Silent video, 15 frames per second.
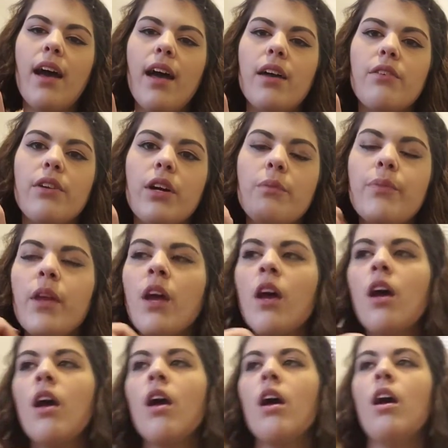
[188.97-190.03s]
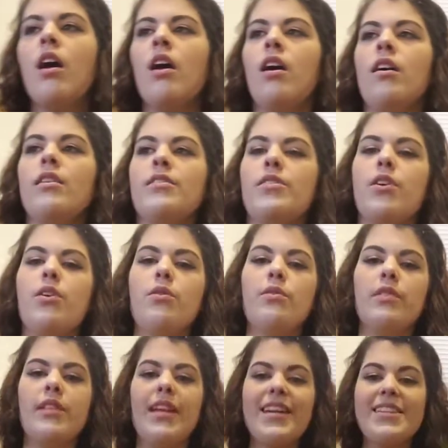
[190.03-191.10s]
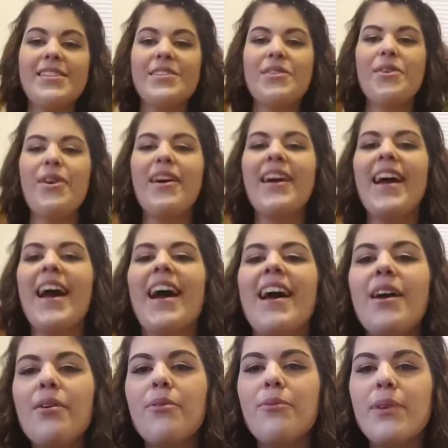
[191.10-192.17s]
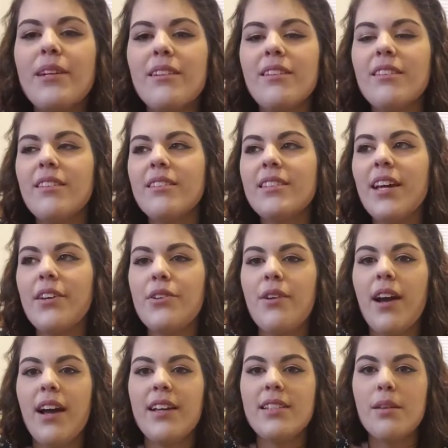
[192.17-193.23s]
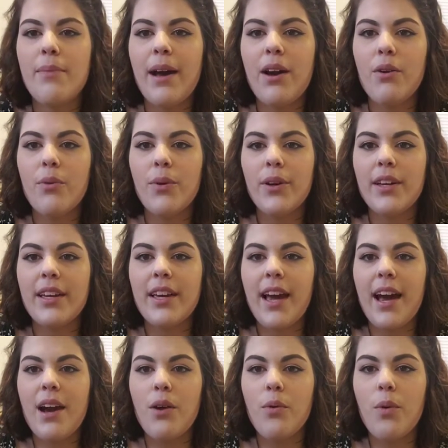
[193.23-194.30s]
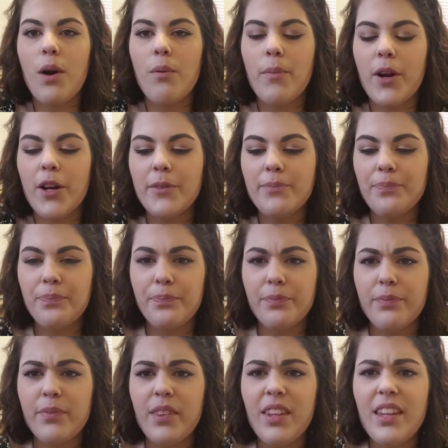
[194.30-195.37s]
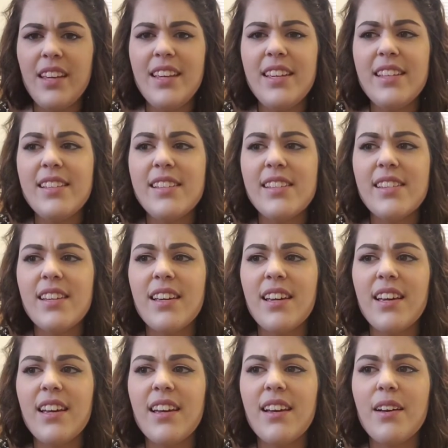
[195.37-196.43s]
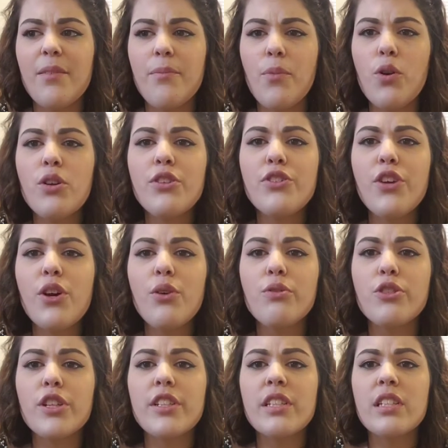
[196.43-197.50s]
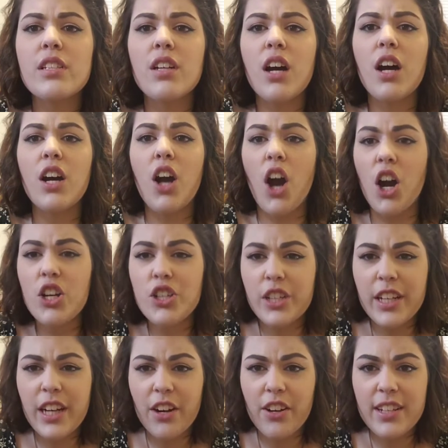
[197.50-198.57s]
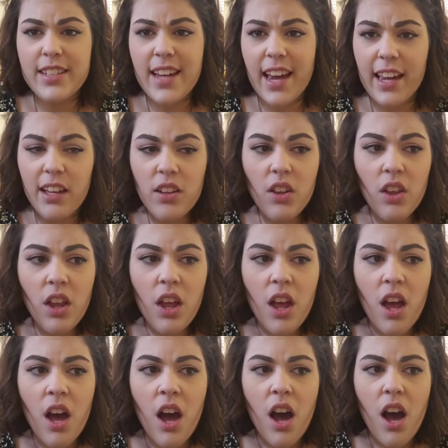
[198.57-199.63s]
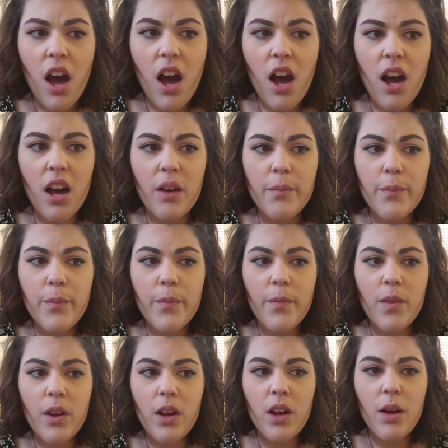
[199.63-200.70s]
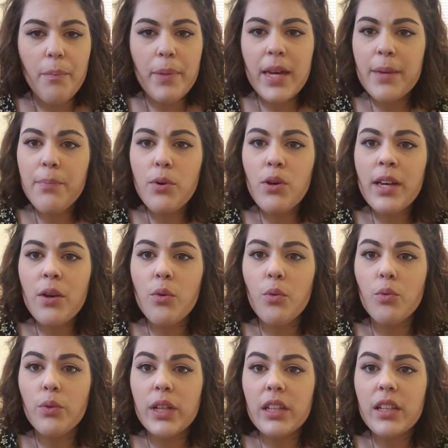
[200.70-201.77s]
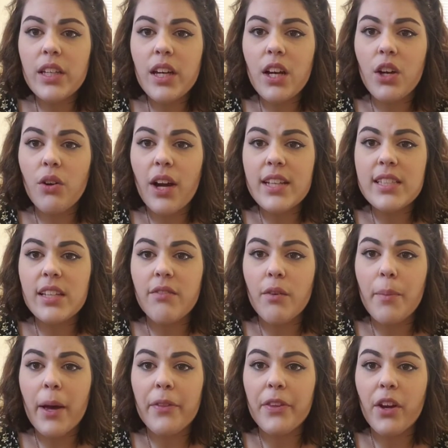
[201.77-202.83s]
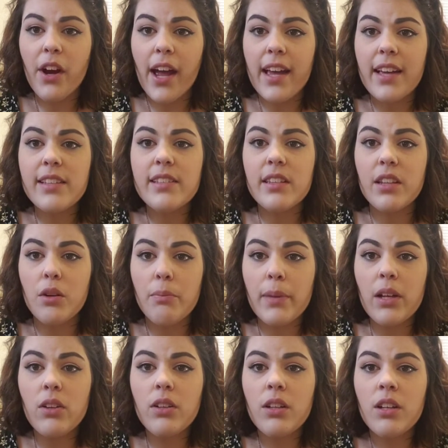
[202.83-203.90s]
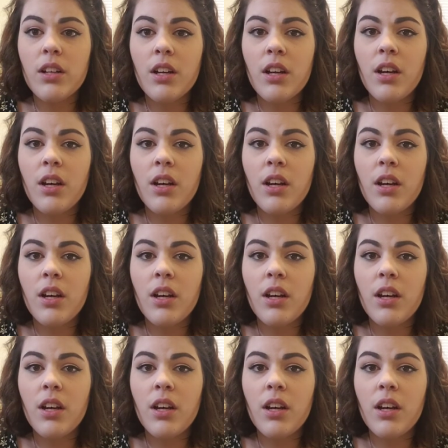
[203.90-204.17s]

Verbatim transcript: I don't know. So the next story I will tell you guys about working at Walmart is more so just a cautionary tale. Um people get really aggressive about their eggs and their milk.